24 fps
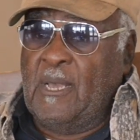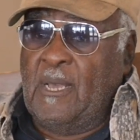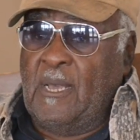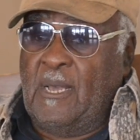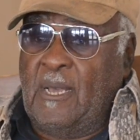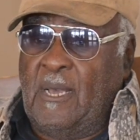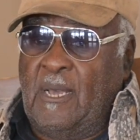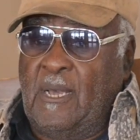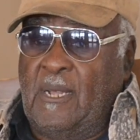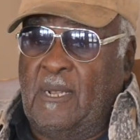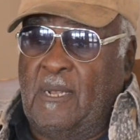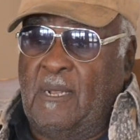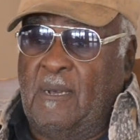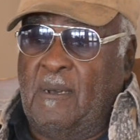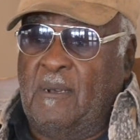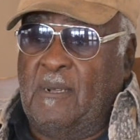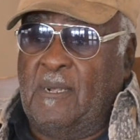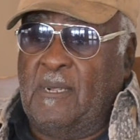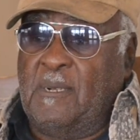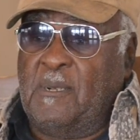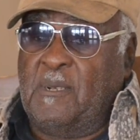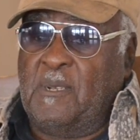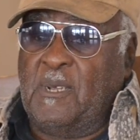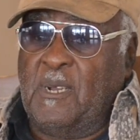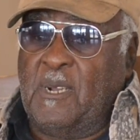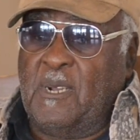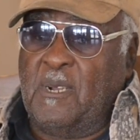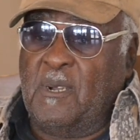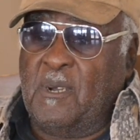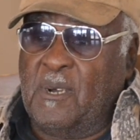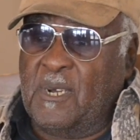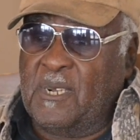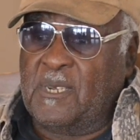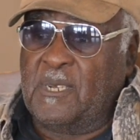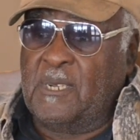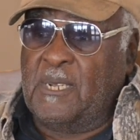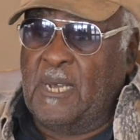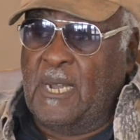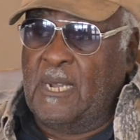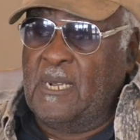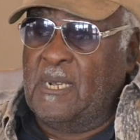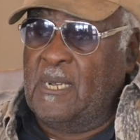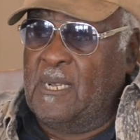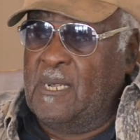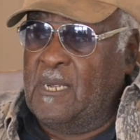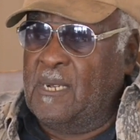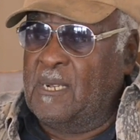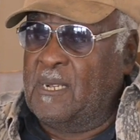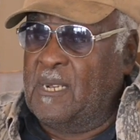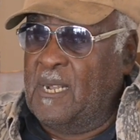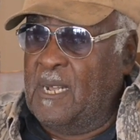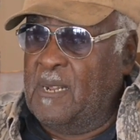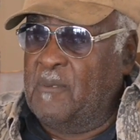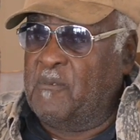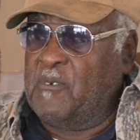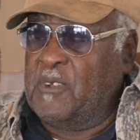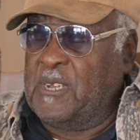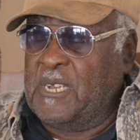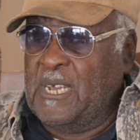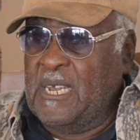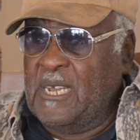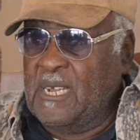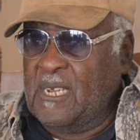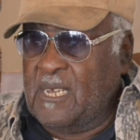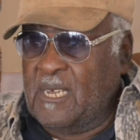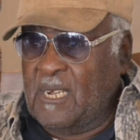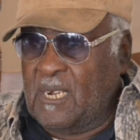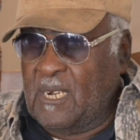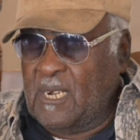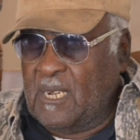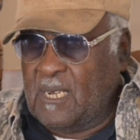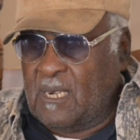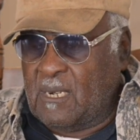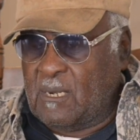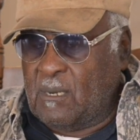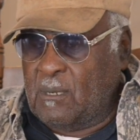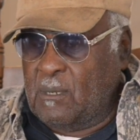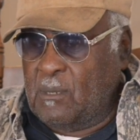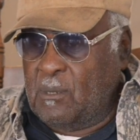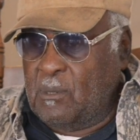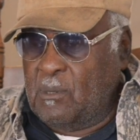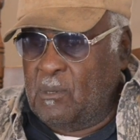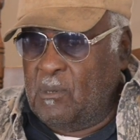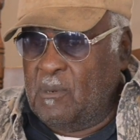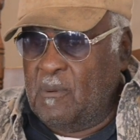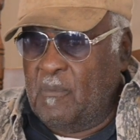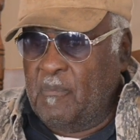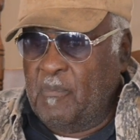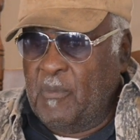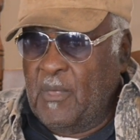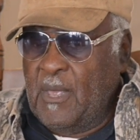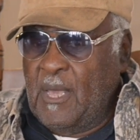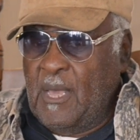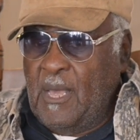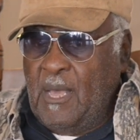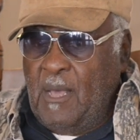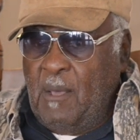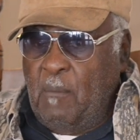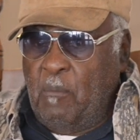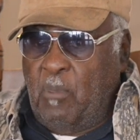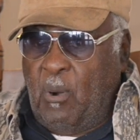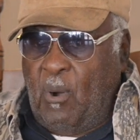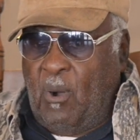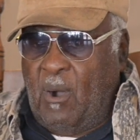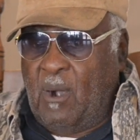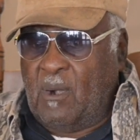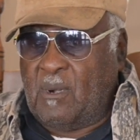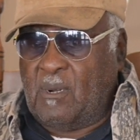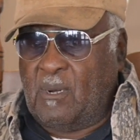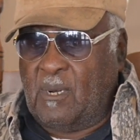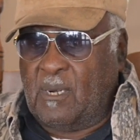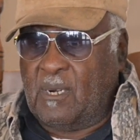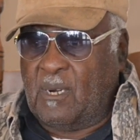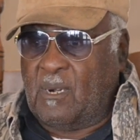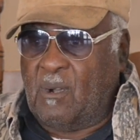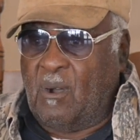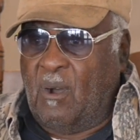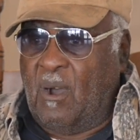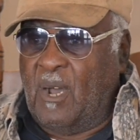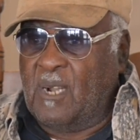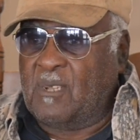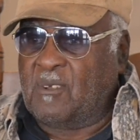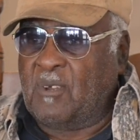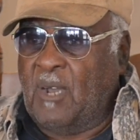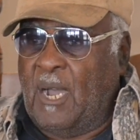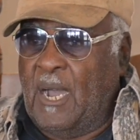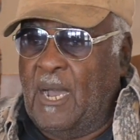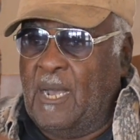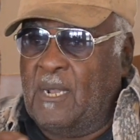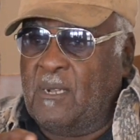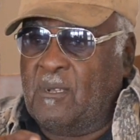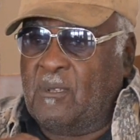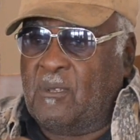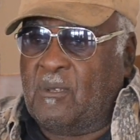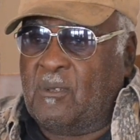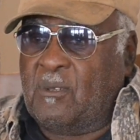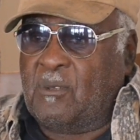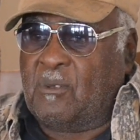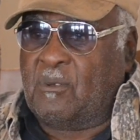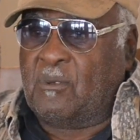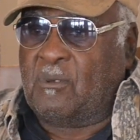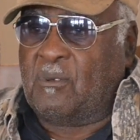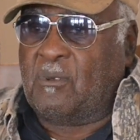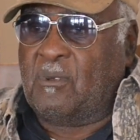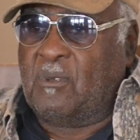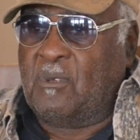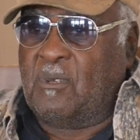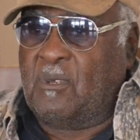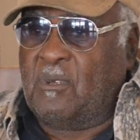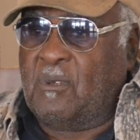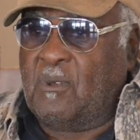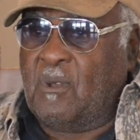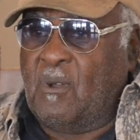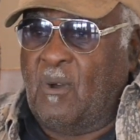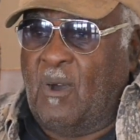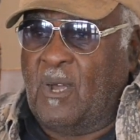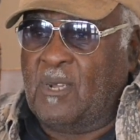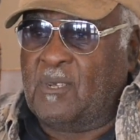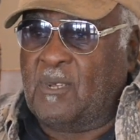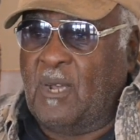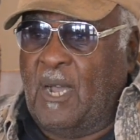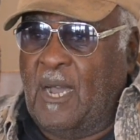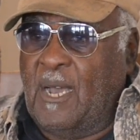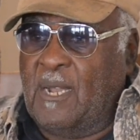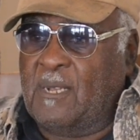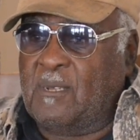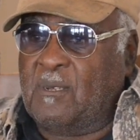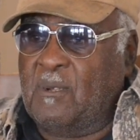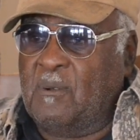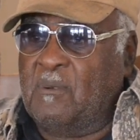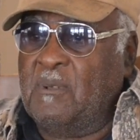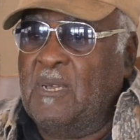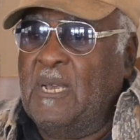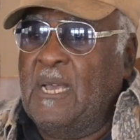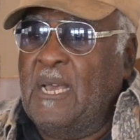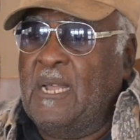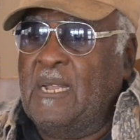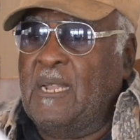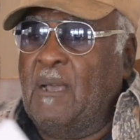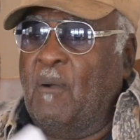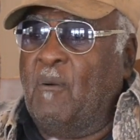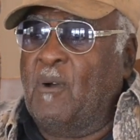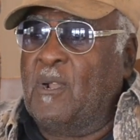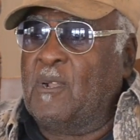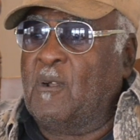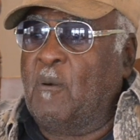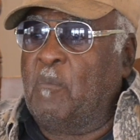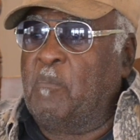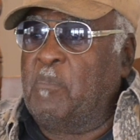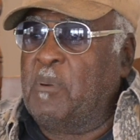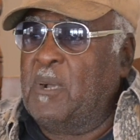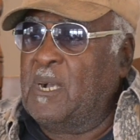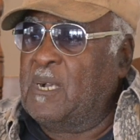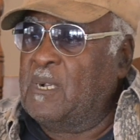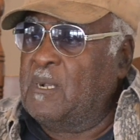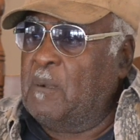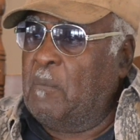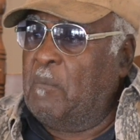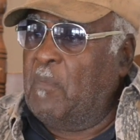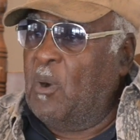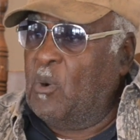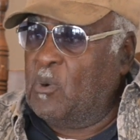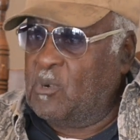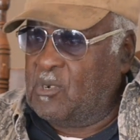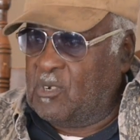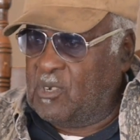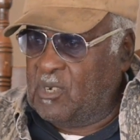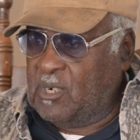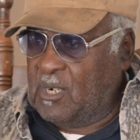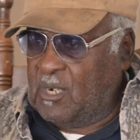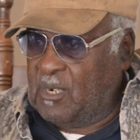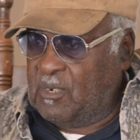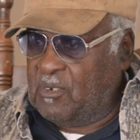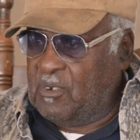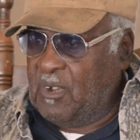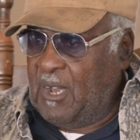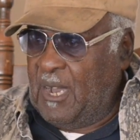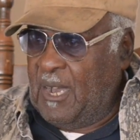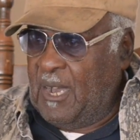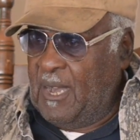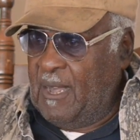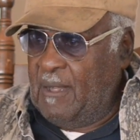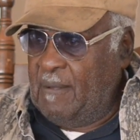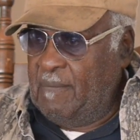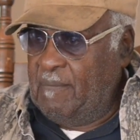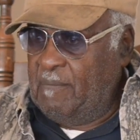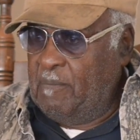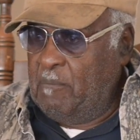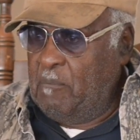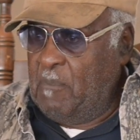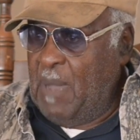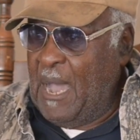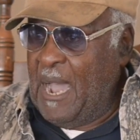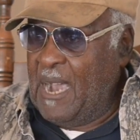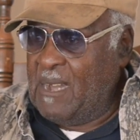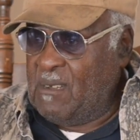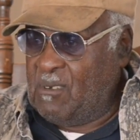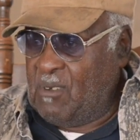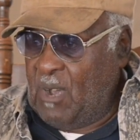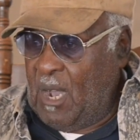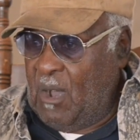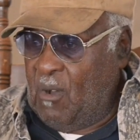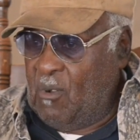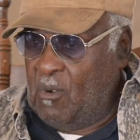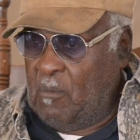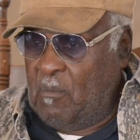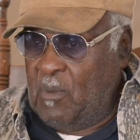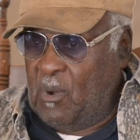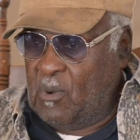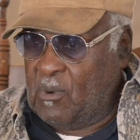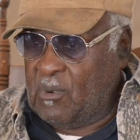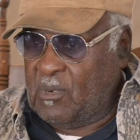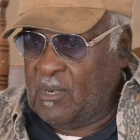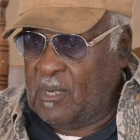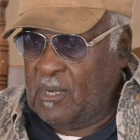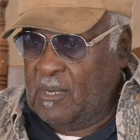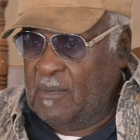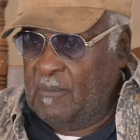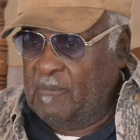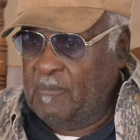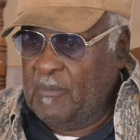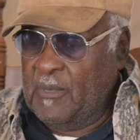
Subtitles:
And the good days, if it did get a little cool, Paul cut a car tire in 2. There wasn't no bigger than a motorcycle tire, back tire on a motorcycle.